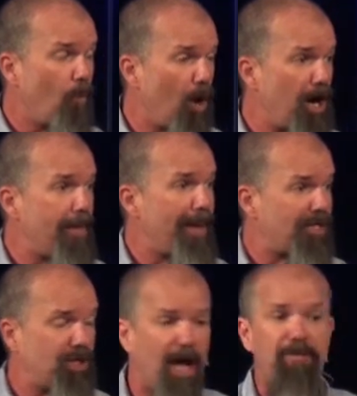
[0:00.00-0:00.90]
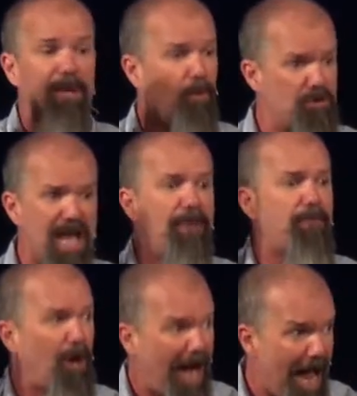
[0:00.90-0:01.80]
worrying about stuff that will
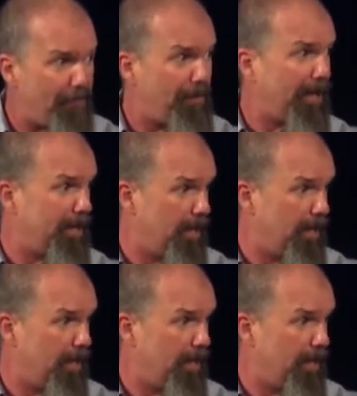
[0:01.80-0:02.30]
never happen